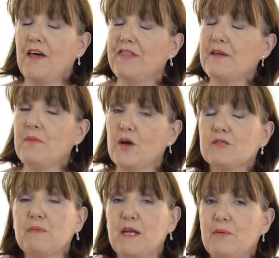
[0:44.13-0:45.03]
I think
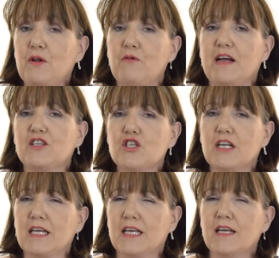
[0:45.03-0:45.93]
most people are
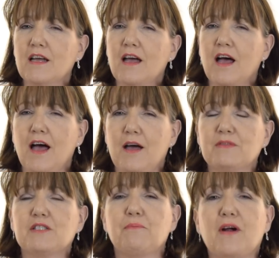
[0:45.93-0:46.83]
actually
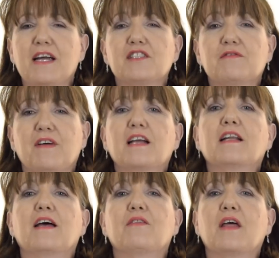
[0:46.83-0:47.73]
surprised to
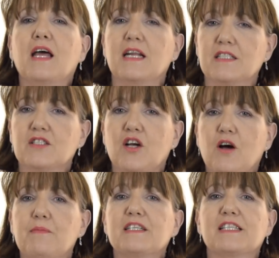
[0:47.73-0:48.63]
find out that Elie
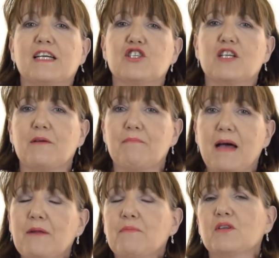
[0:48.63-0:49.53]
Saab is actually a
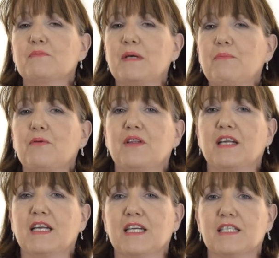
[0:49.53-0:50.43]
man. Most people
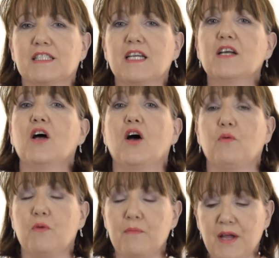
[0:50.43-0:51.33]
think it's
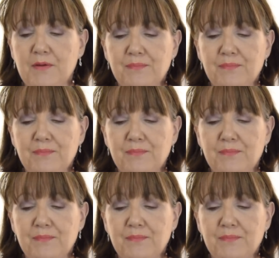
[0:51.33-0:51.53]
a woman.